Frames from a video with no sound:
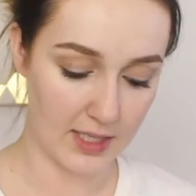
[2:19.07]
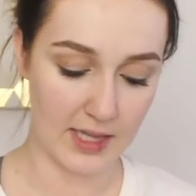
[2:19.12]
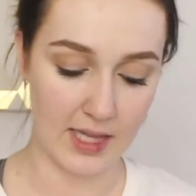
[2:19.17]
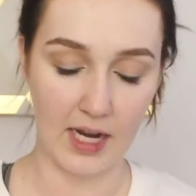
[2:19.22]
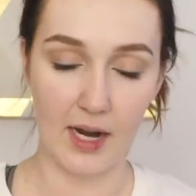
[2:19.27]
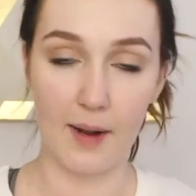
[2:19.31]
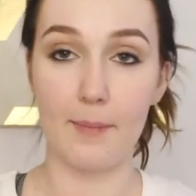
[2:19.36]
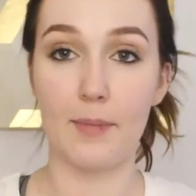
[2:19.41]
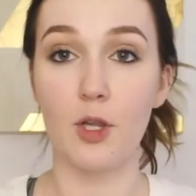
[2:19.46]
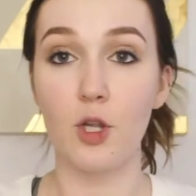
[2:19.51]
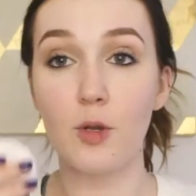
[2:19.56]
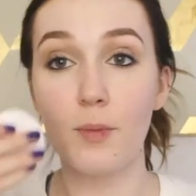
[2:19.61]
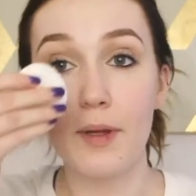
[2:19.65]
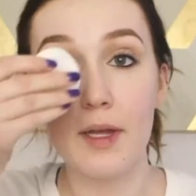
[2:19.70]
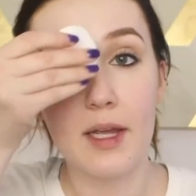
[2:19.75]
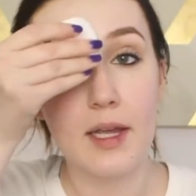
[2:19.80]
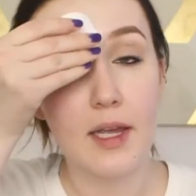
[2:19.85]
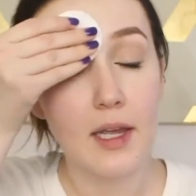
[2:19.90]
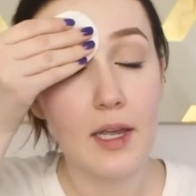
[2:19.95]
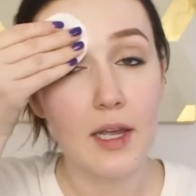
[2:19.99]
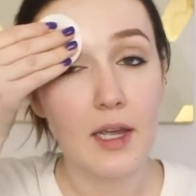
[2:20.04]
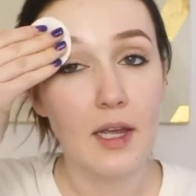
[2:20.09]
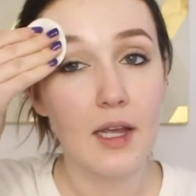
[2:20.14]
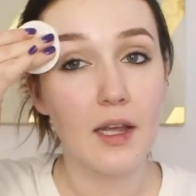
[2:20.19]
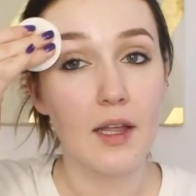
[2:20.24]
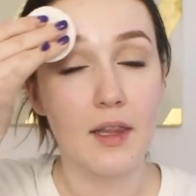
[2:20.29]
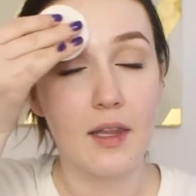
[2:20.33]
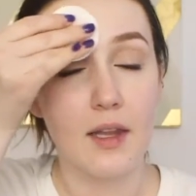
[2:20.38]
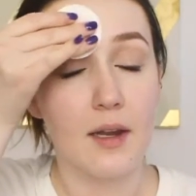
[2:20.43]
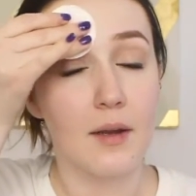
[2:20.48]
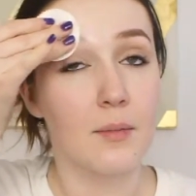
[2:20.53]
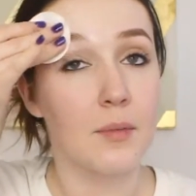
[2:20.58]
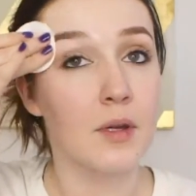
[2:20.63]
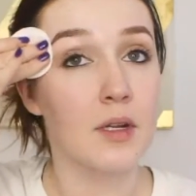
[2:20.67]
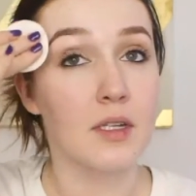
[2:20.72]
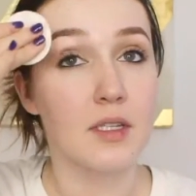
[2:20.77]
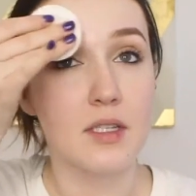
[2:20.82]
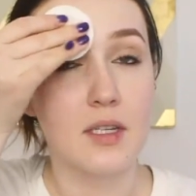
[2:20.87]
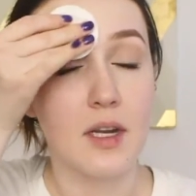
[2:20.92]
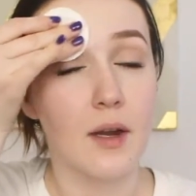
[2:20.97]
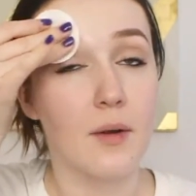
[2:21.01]
that up a little bit. And then I'm going
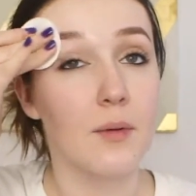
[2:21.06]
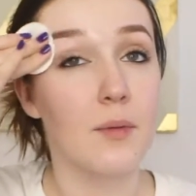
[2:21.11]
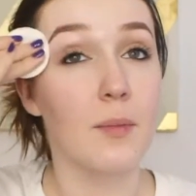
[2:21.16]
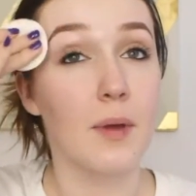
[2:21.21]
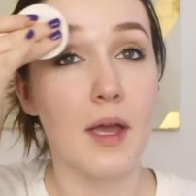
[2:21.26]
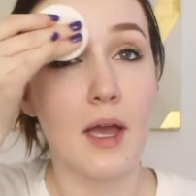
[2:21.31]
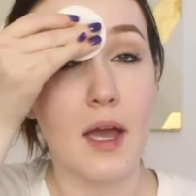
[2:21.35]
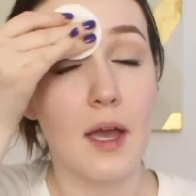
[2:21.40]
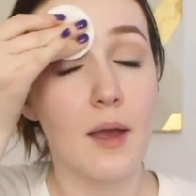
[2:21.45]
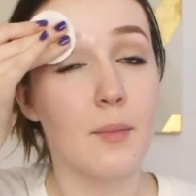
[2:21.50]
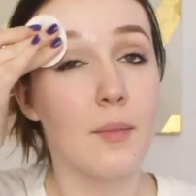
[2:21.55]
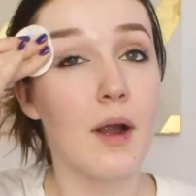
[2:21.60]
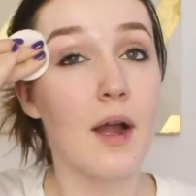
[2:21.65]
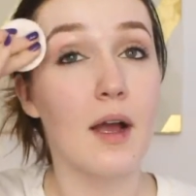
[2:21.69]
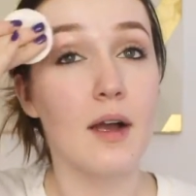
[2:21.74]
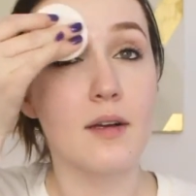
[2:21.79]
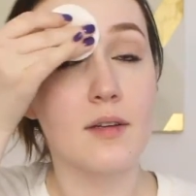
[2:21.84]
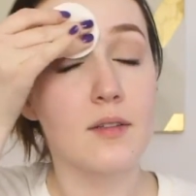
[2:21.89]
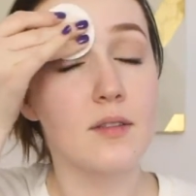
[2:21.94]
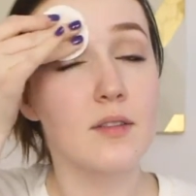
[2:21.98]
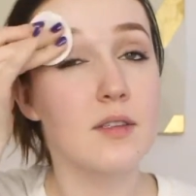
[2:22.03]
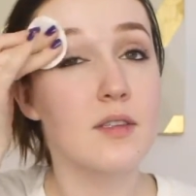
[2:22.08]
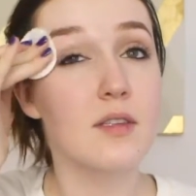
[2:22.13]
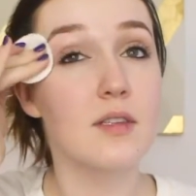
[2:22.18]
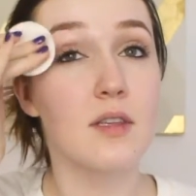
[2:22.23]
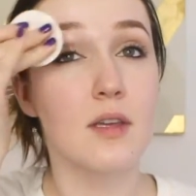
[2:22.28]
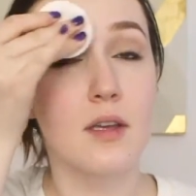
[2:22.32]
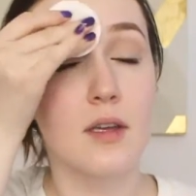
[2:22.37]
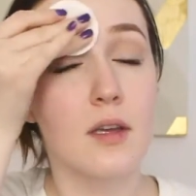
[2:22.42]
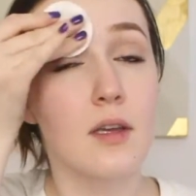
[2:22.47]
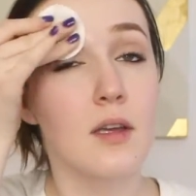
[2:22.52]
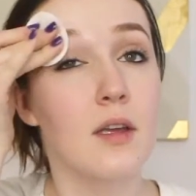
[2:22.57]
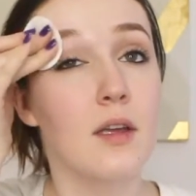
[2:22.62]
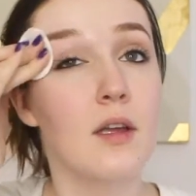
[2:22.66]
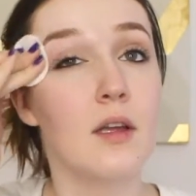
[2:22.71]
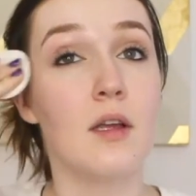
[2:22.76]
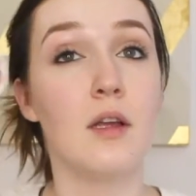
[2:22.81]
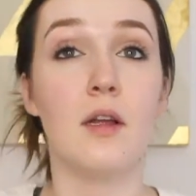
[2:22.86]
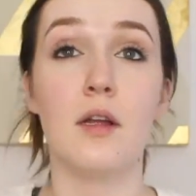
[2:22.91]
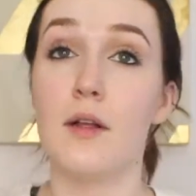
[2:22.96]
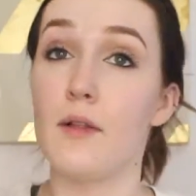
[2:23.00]
to start with my eyebrows.
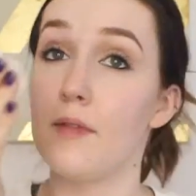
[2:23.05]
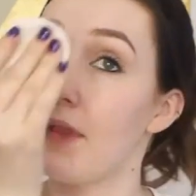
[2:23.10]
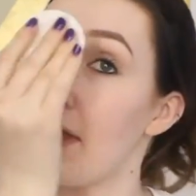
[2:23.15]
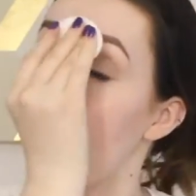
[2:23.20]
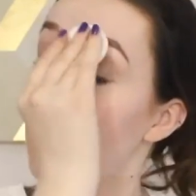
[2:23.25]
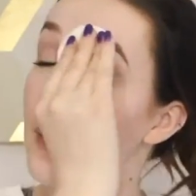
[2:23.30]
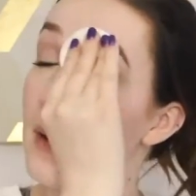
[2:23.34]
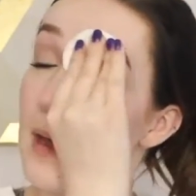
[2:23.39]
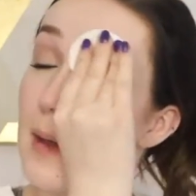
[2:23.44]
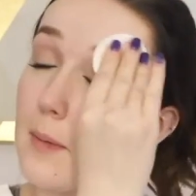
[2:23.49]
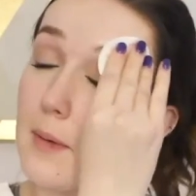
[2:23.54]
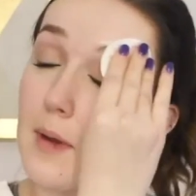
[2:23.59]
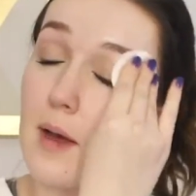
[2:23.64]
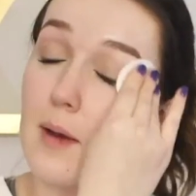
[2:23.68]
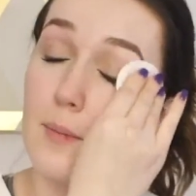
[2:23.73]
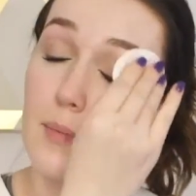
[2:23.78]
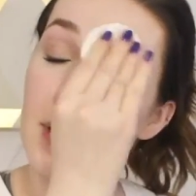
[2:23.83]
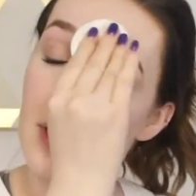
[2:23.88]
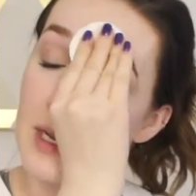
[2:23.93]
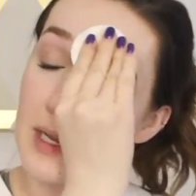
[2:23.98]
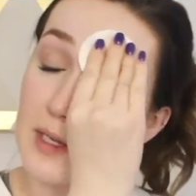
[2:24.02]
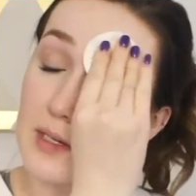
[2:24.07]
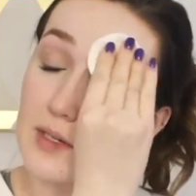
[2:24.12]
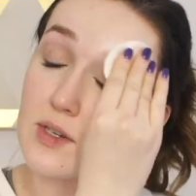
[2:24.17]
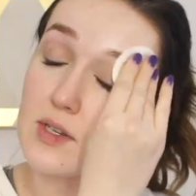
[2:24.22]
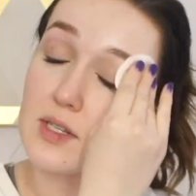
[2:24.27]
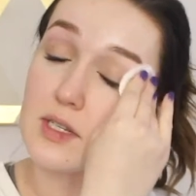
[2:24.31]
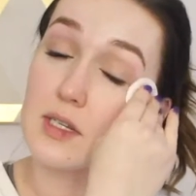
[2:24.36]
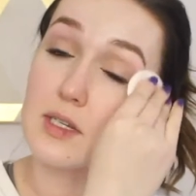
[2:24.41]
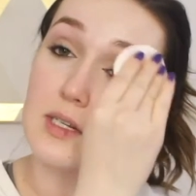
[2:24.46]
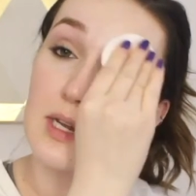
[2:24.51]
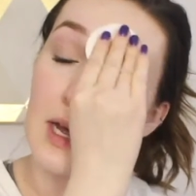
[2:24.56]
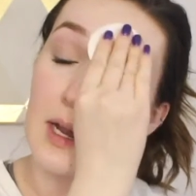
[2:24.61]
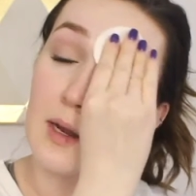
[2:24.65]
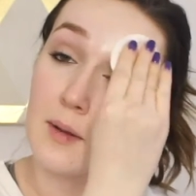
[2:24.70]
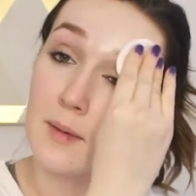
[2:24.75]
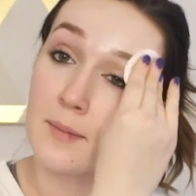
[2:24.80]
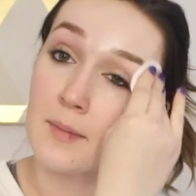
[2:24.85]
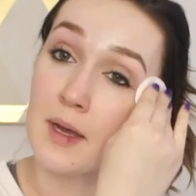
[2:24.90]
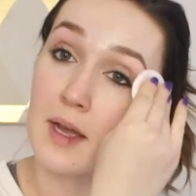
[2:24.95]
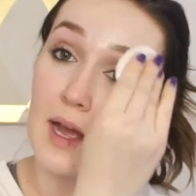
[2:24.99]
That way I'm not putting just a ton
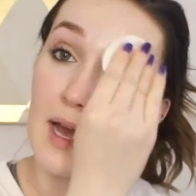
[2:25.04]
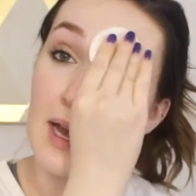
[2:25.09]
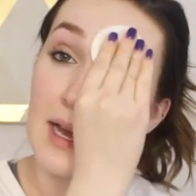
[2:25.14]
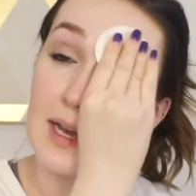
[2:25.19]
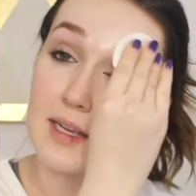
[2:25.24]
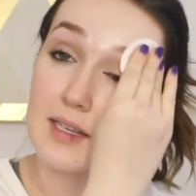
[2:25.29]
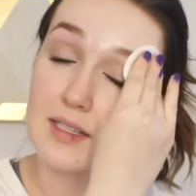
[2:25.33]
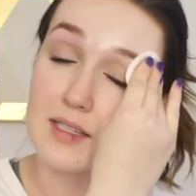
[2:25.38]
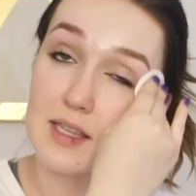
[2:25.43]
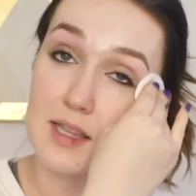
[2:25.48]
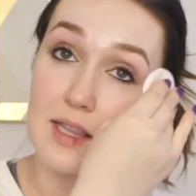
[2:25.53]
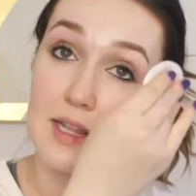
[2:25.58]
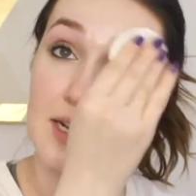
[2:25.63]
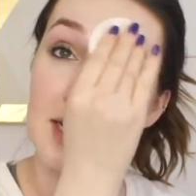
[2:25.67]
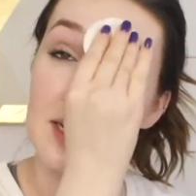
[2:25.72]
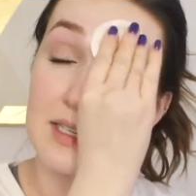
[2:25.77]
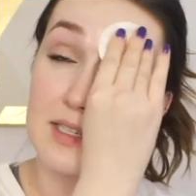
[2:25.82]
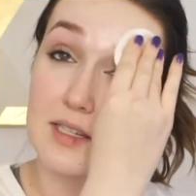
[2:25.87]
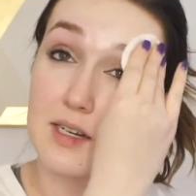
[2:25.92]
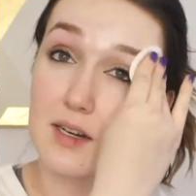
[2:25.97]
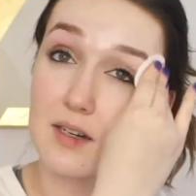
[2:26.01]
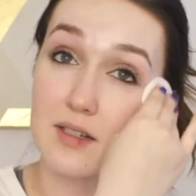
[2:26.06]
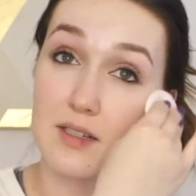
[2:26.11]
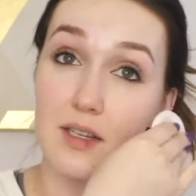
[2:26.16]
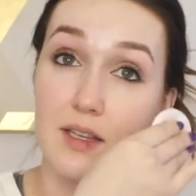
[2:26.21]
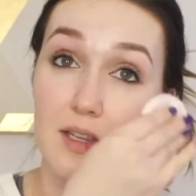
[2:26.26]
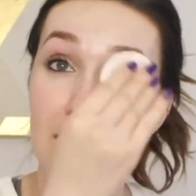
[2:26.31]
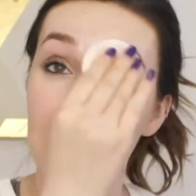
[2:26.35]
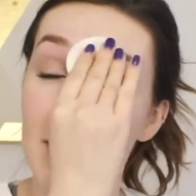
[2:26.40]
on my eyes and then I start to